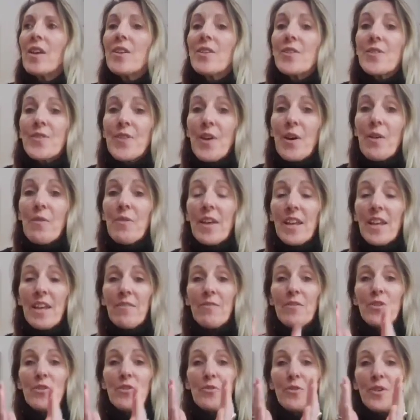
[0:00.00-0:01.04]
So thank
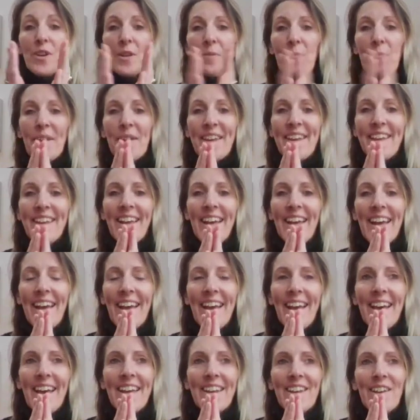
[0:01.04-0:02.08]
you for joining me.
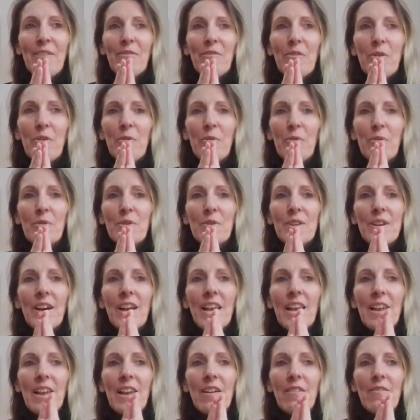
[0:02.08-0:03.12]
And of course,
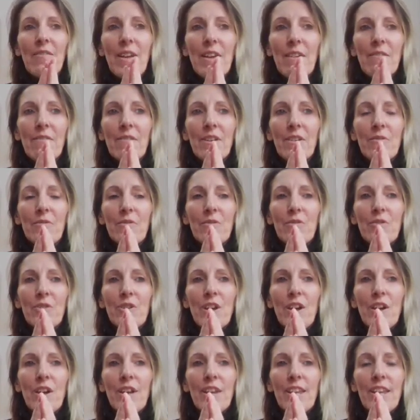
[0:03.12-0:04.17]
I love hearing your
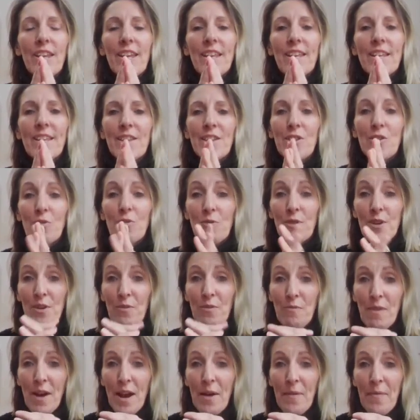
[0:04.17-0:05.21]
journeys and stories
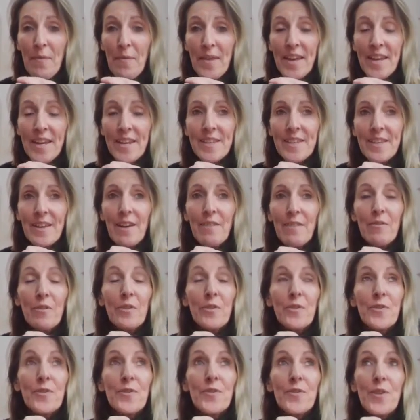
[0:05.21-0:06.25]
around this. I've
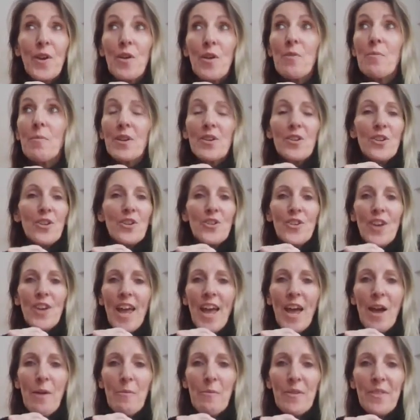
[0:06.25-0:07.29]
got so much to
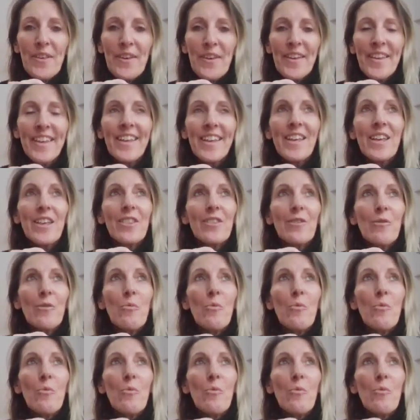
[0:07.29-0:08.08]
share with the